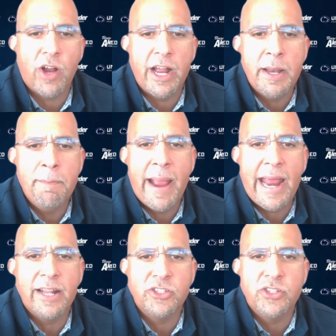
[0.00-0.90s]
trying to
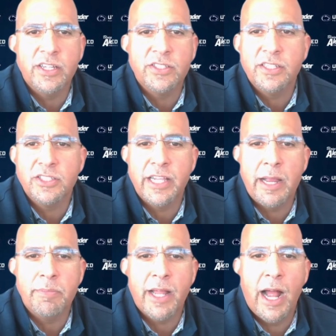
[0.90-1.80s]
manage this at the
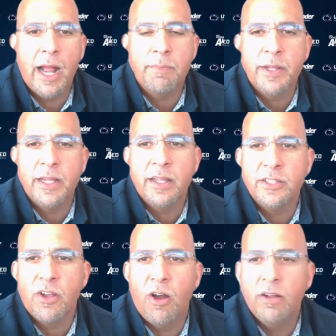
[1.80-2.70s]
same time.
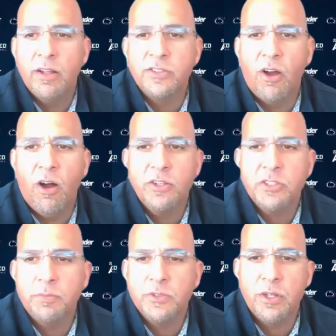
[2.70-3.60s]
It's awesome.